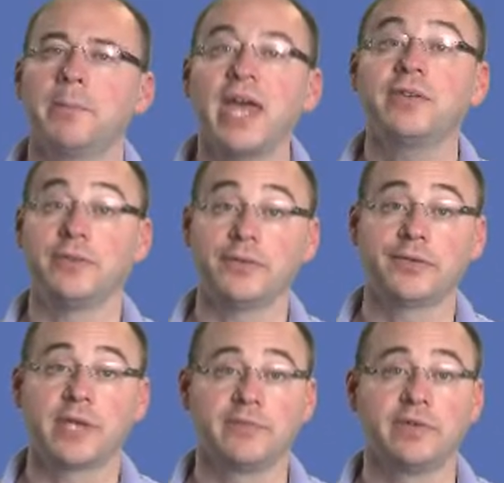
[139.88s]

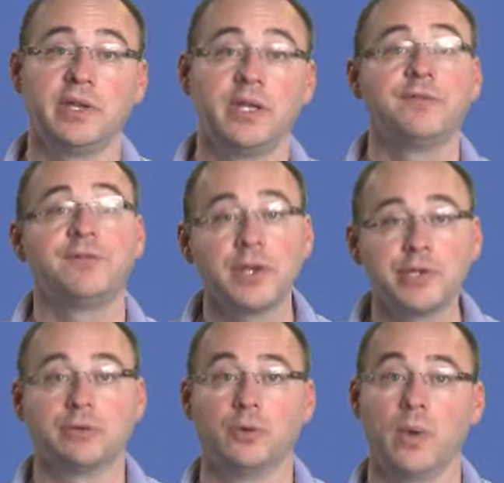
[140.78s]
Patents cover, in a
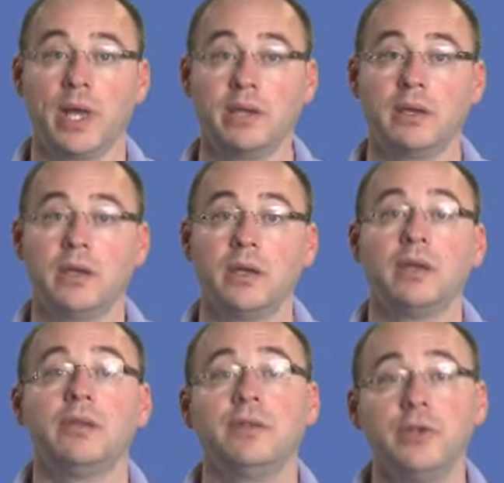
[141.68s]
functional way,
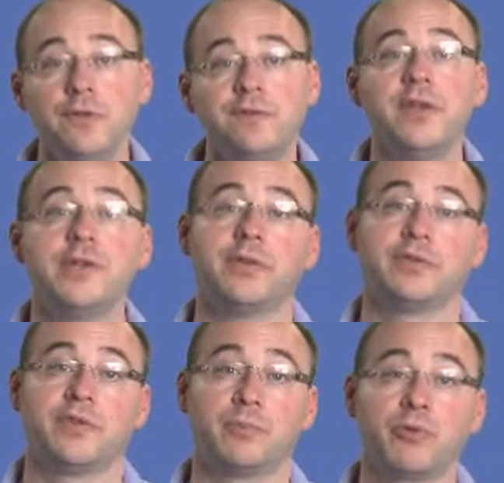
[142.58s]
the new
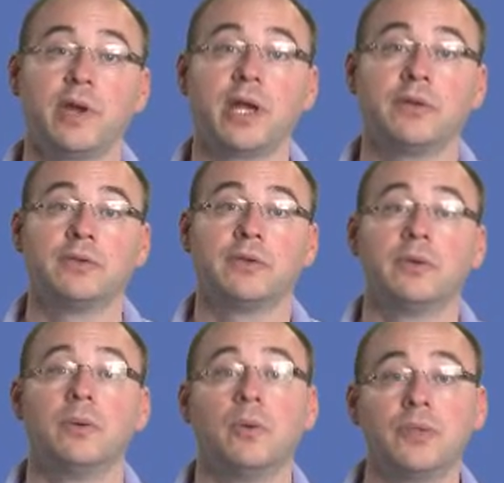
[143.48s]
features of a product
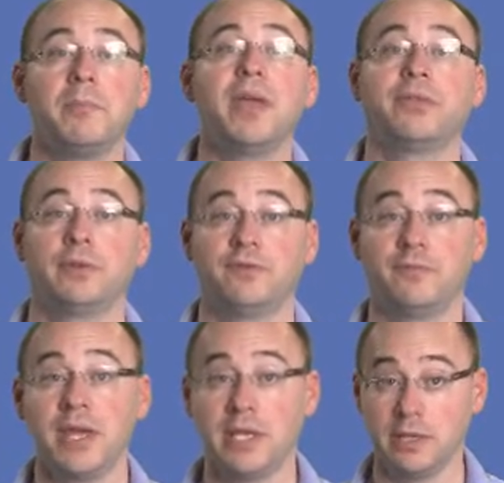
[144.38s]
or the method of
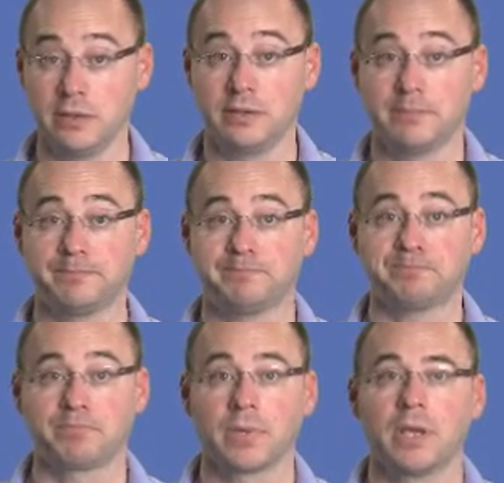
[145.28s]
making it.
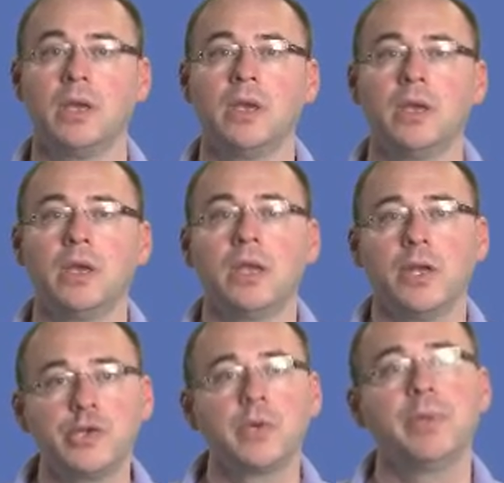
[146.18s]

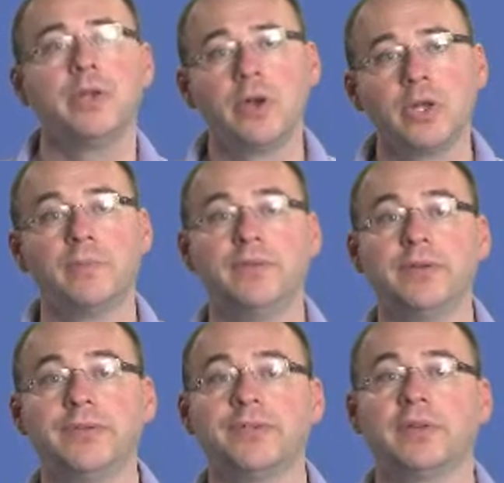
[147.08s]
It should be
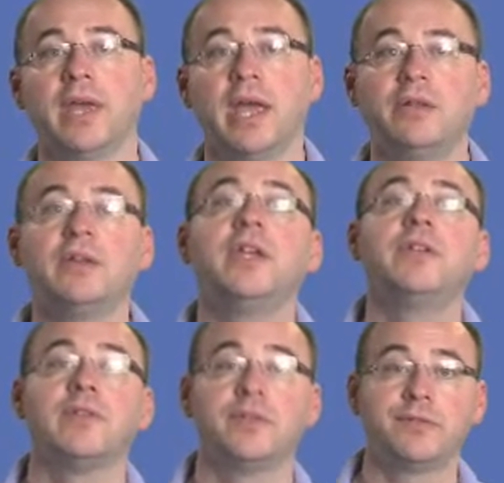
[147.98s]
non-obvious and an
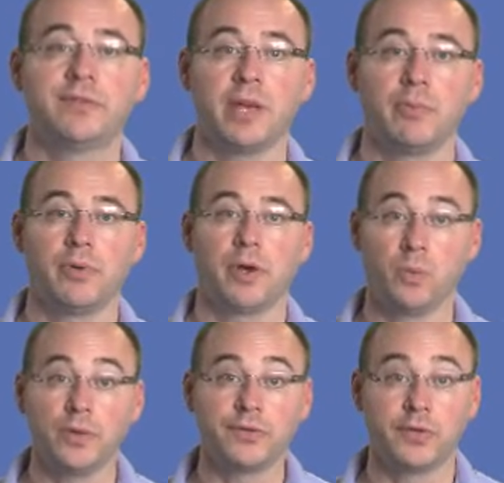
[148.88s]
innovative step
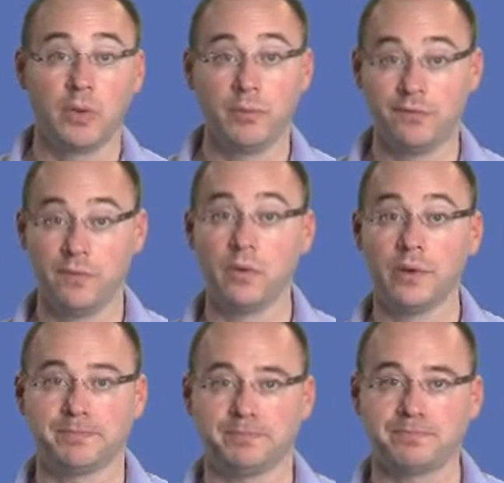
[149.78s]
on what's gone
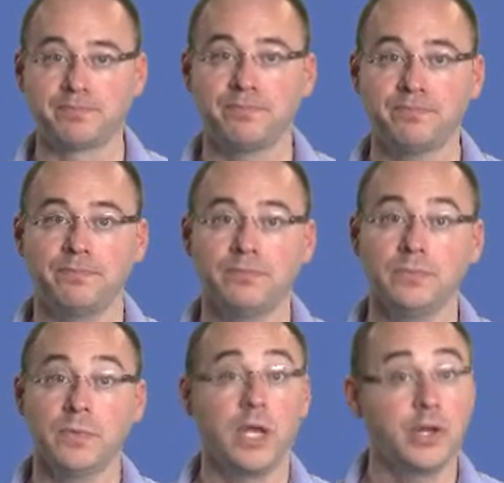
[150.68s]
before.
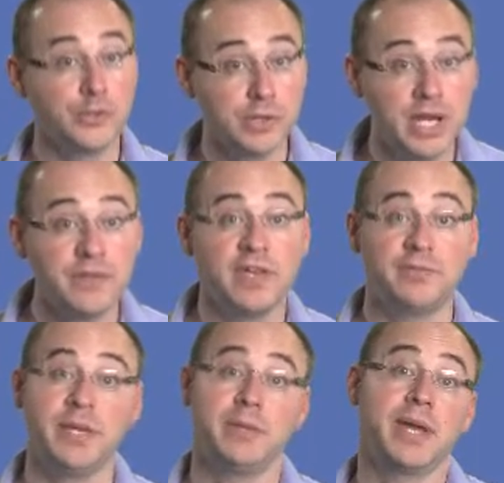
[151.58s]
It should never
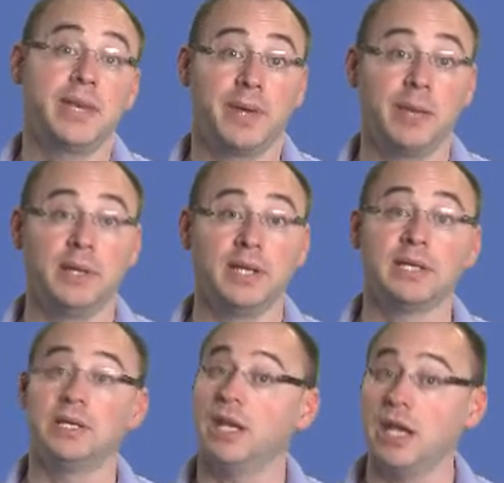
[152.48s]
have been made
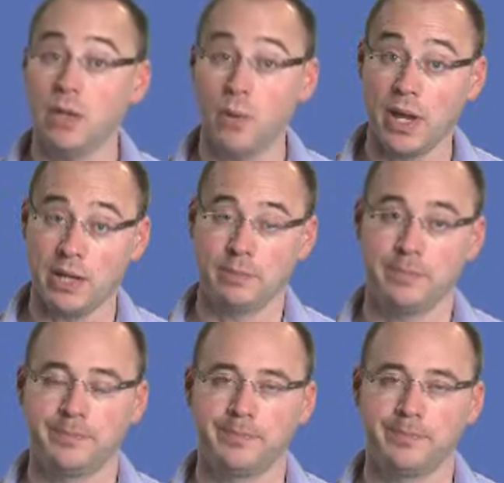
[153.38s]
public in any way.